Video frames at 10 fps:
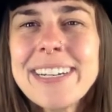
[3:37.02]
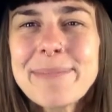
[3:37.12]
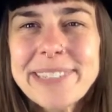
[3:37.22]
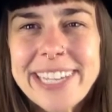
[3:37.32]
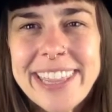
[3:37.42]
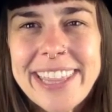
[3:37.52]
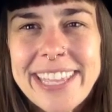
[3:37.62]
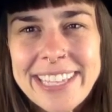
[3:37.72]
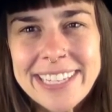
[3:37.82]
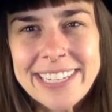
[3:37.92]
Breathe
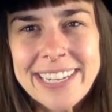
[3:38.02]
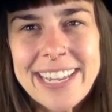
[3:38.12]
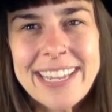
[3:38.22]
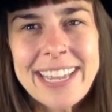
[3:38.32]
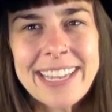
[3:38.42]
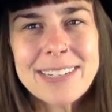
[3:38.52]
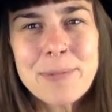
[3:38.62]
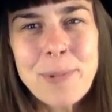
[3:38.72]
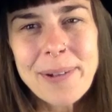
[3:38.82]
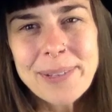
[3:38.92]
in
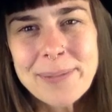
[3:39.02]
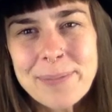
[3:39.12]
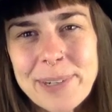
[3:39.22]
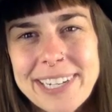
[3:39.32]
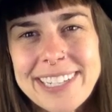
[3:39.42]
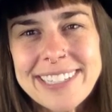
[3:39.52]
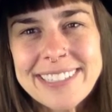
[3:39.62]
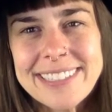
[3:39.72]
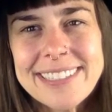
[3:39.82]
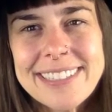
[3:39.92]
and welcome what
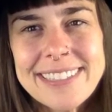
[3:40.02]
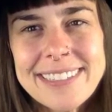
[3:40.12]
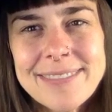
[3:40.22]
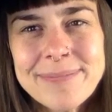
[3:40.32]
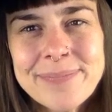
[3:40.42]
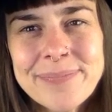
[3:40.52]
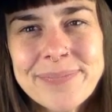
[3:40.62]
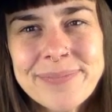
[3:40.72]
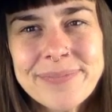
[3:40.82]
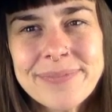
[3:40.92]
is.
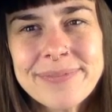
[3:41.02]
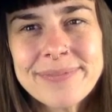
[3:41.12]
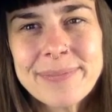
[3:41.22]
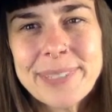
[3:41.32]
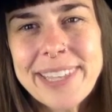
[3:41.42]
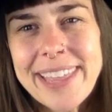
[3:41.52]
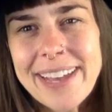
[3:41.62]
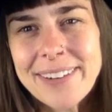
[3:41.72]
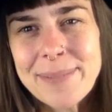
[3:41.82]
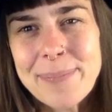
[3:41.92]
Breathe
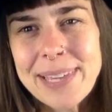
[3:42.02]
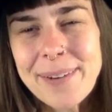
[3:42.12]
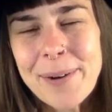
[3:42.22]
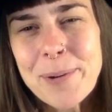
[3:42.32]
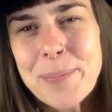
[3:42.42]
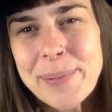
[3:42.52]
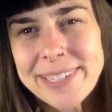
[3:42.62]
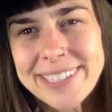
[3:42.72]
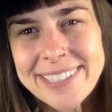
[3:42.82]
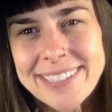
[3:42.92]
out and be
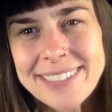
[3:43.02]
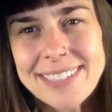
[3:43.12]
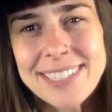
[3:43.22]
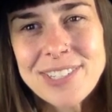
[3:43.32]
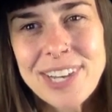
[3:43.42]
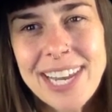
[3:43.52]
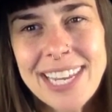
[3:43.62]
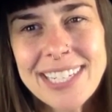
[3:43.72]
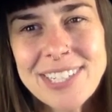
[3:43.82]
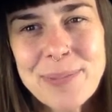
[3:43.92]
open to
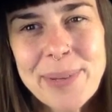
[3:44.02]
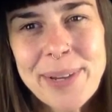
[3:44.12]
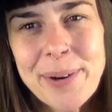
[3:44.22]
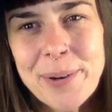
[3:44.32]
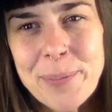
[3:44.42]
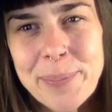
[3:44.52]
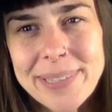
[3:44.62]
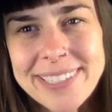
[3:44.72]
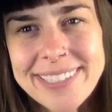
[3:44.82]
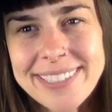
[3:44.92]
change, be
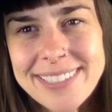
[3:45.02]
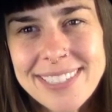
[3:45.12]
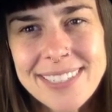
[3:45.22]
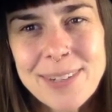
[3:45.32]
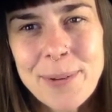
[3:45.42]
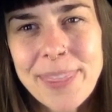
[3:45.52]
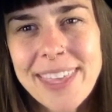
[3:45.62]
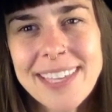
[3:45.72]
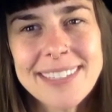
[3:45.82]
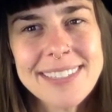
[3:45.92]
open to new
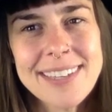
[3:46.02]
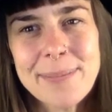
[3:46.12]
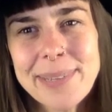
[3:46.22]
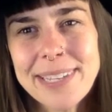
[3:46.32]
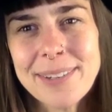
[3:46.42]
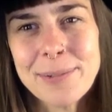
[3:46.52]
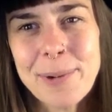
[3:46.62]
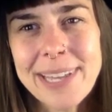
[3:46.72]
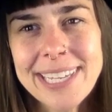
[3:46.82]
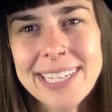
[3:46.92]
things coming your
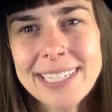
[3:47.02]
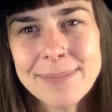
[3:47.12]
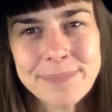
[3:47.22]
way.